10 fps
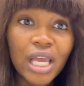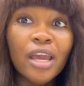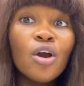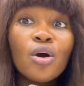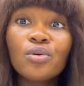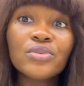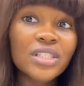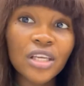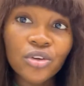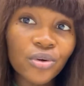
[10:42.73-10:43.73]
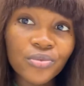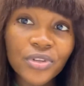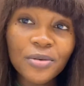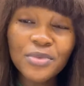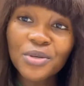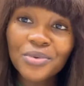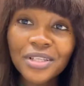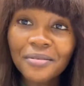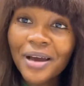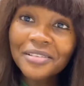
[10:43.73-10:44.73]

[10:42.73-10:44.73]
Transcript: like, always take care of them, stay with them.